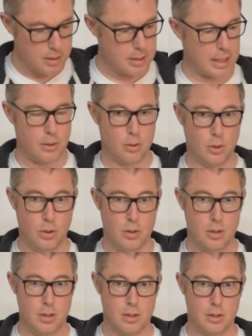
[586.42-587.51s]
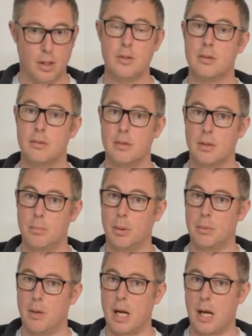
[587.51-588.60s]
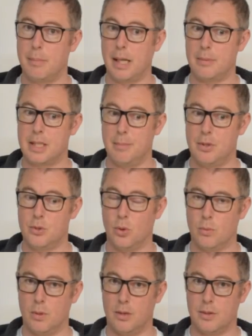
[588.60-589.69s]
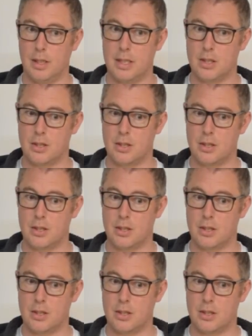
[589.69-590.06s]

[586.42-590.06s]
Take your gun. You probably won't be able to hear me talk while I've got this